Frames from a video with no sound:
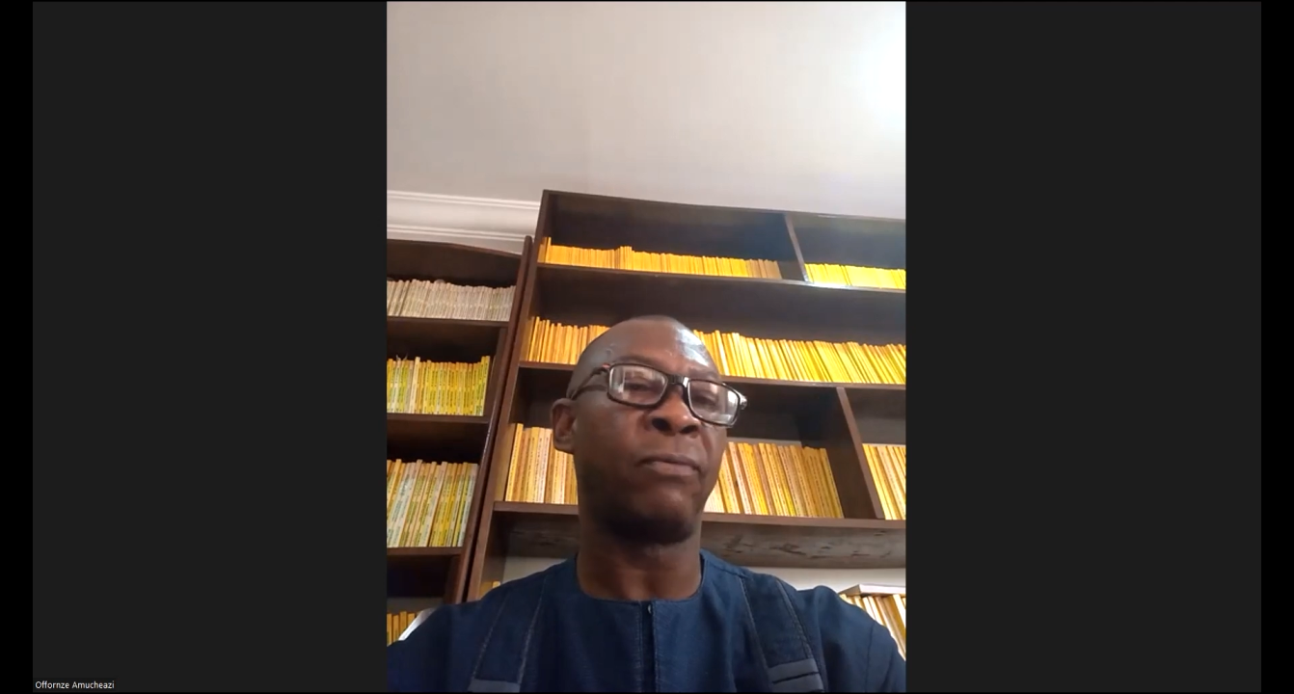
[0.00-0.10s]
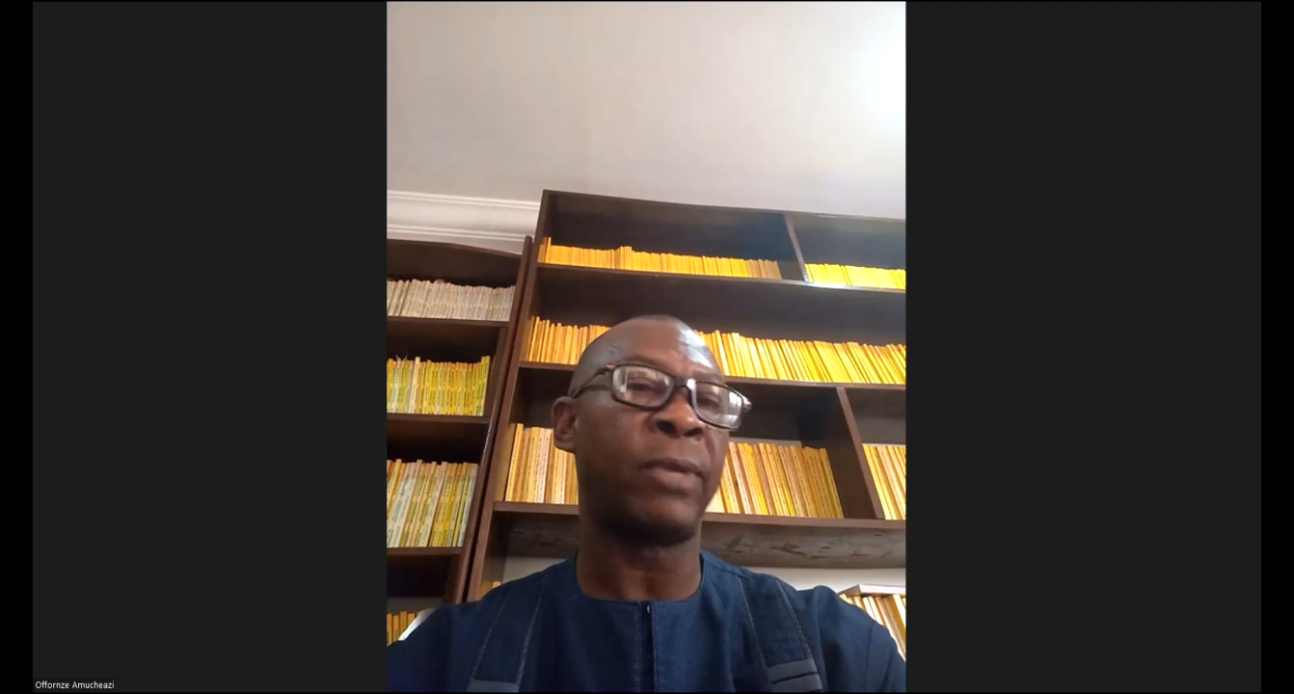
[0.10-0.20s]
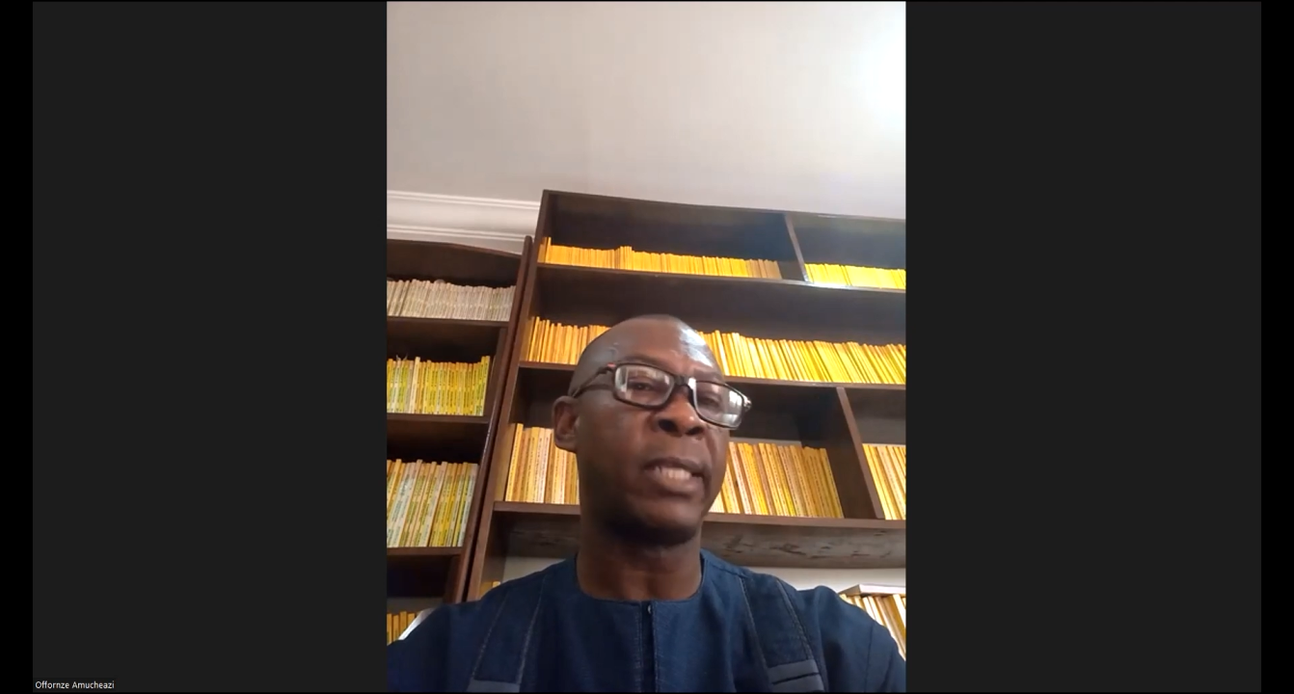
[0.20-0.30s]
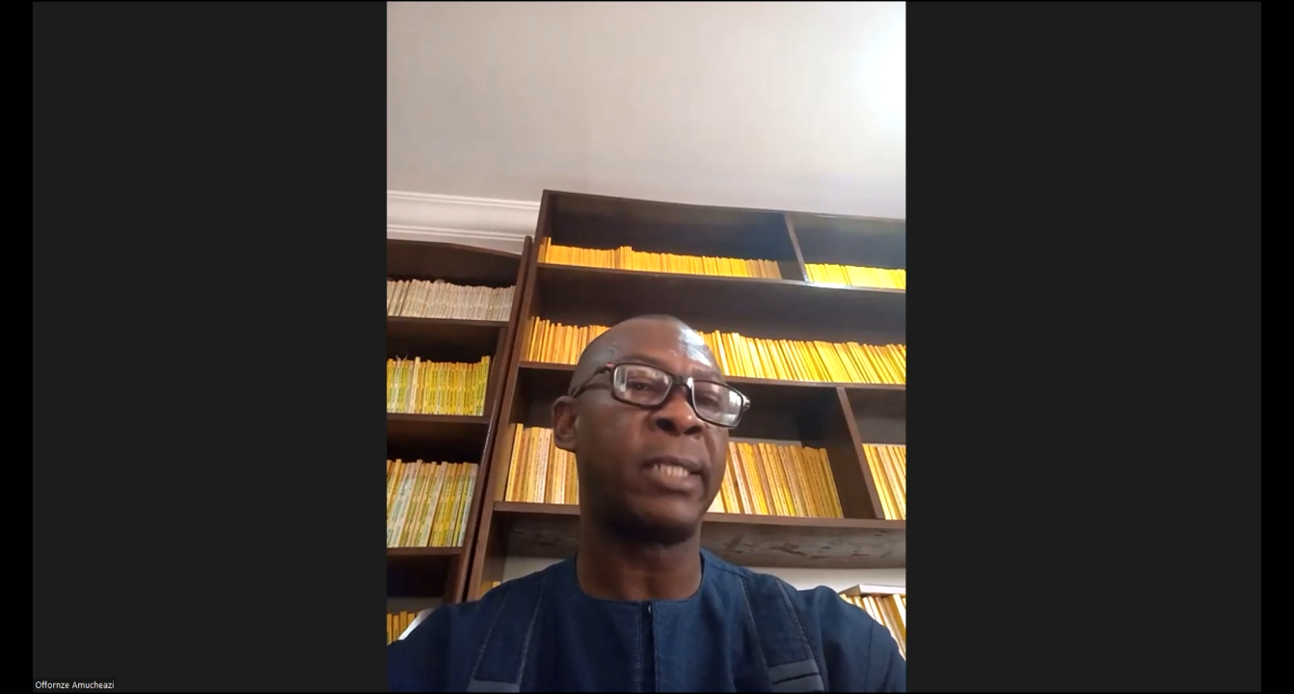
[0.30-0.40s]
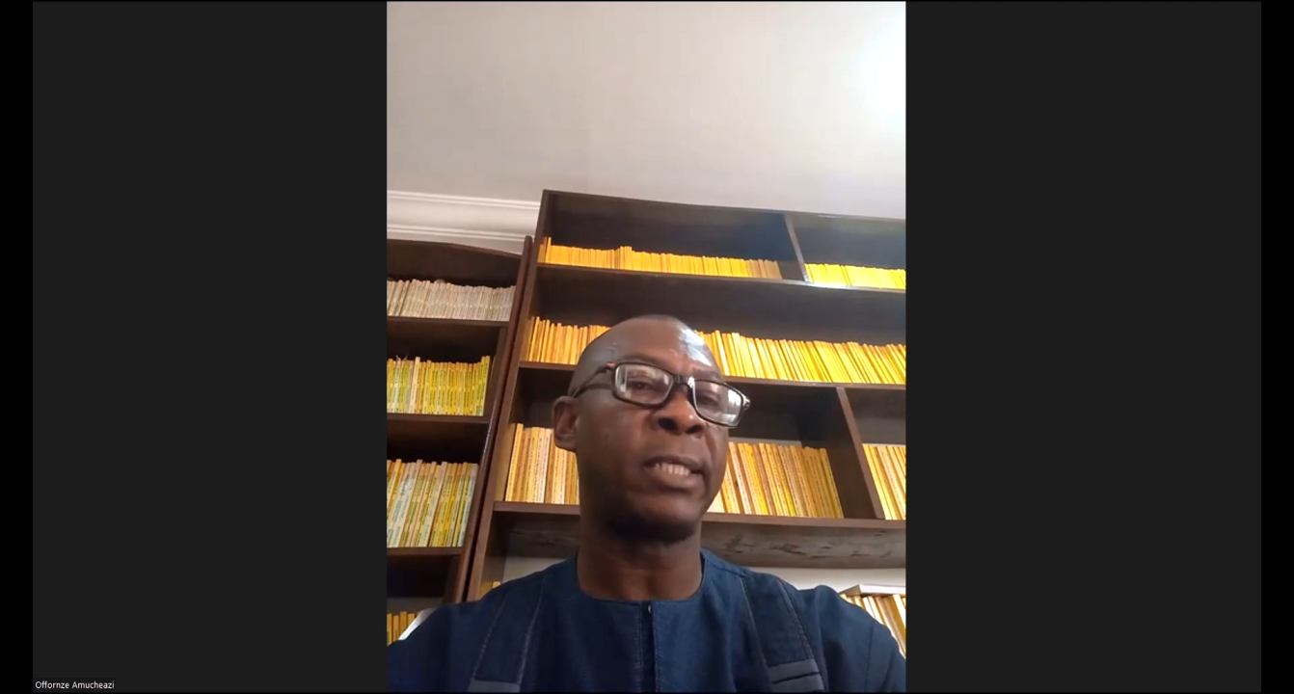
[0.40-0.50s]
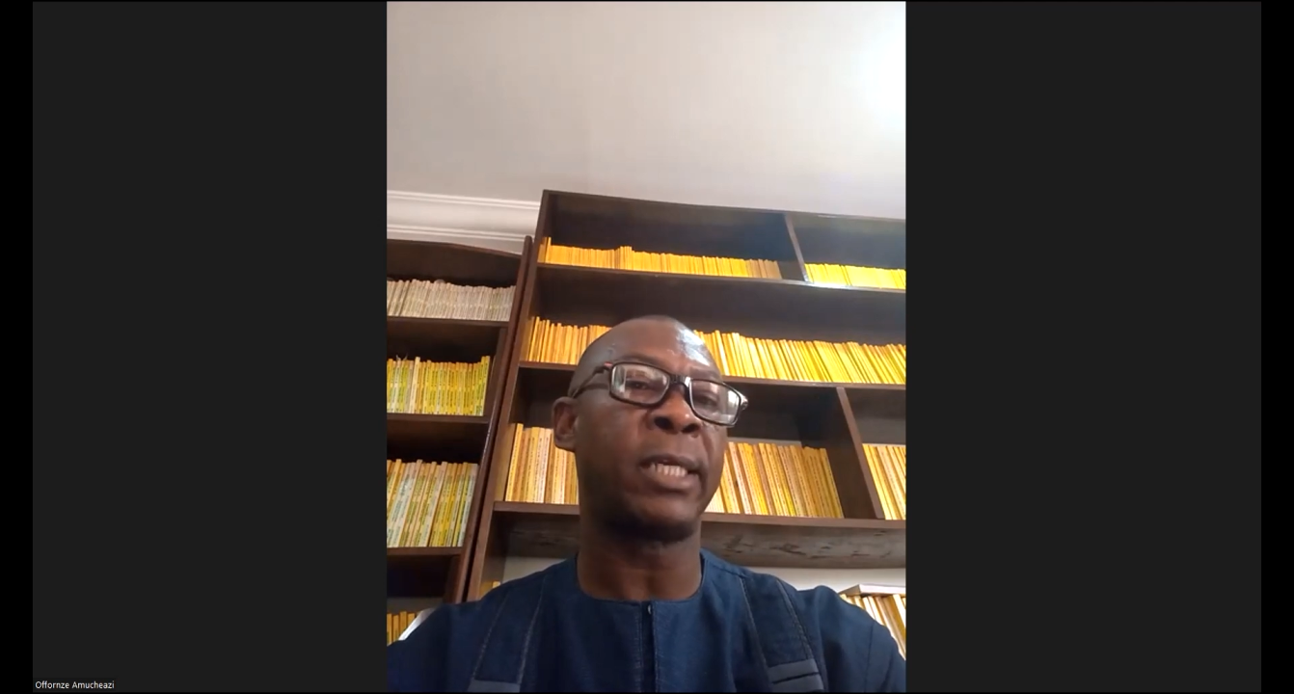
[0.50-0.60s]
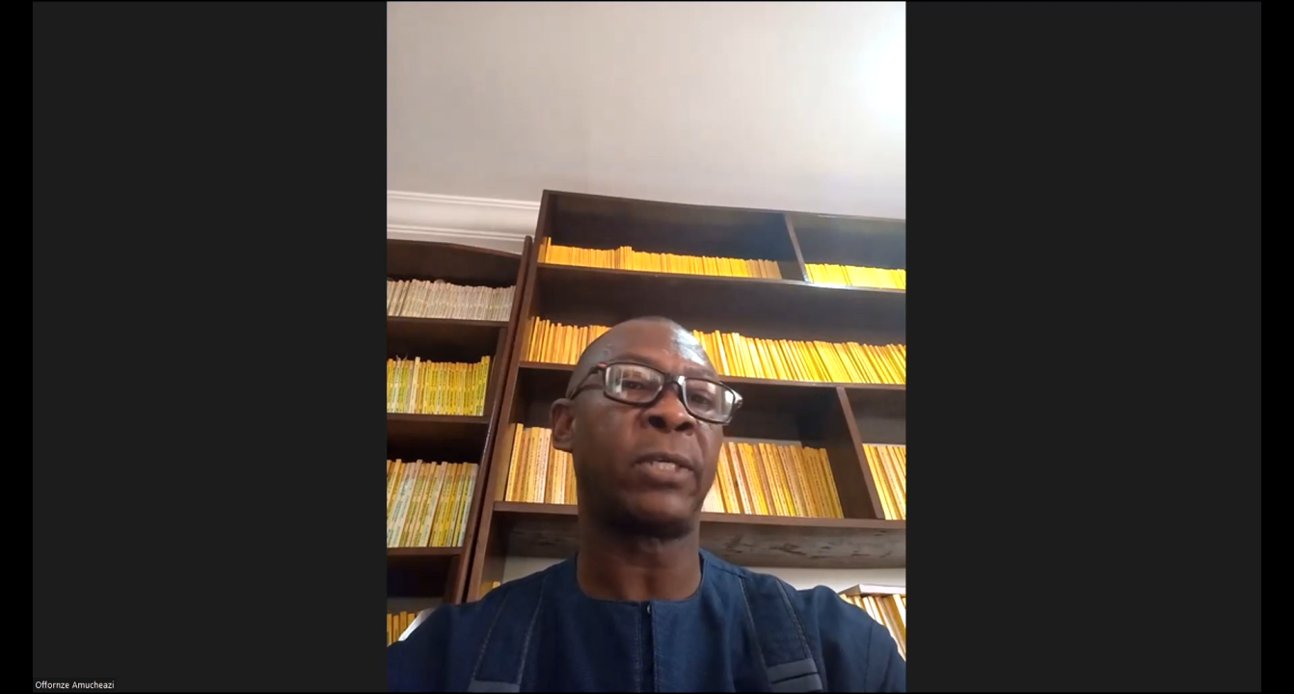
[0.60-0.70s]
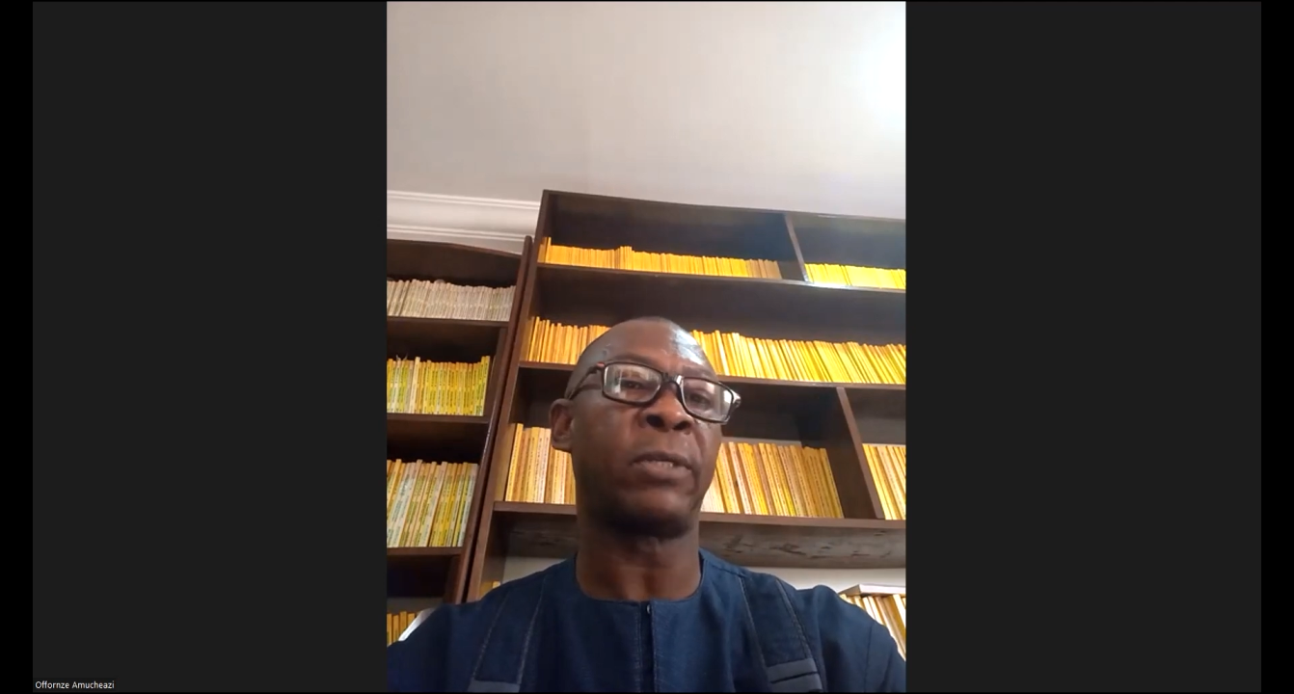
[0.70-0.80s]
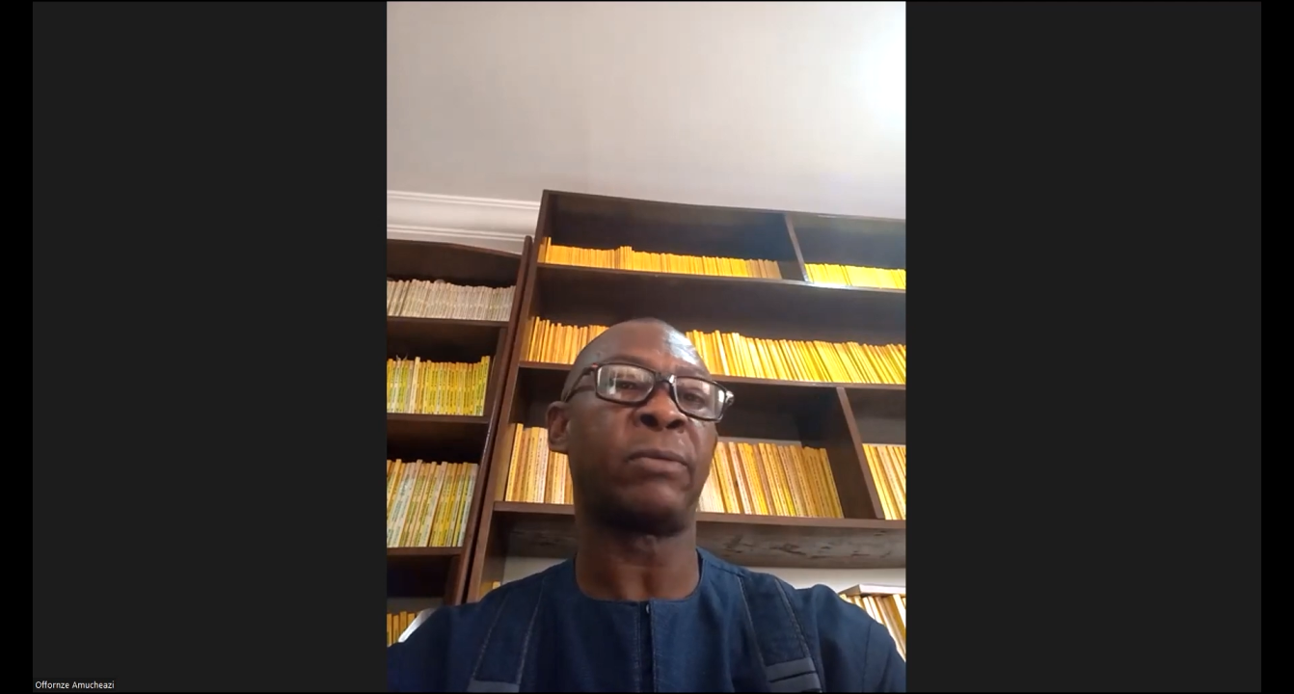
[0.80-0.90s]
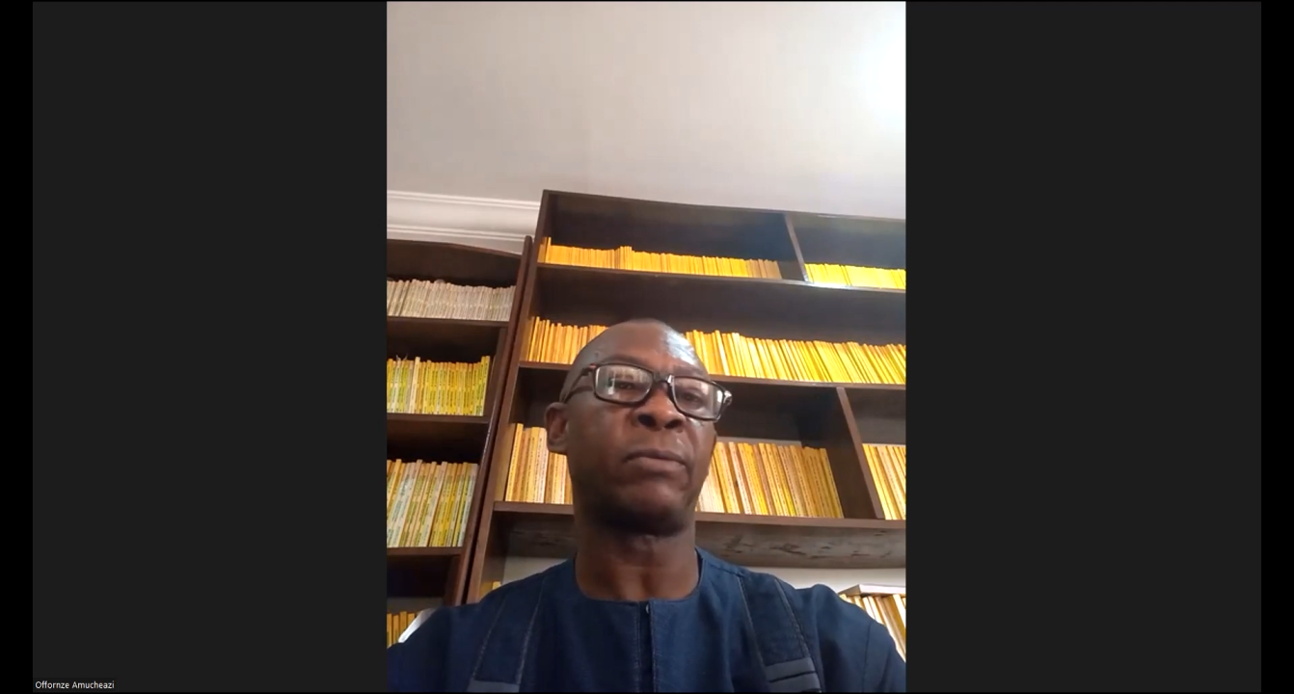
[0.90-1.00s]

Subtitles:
via litigation.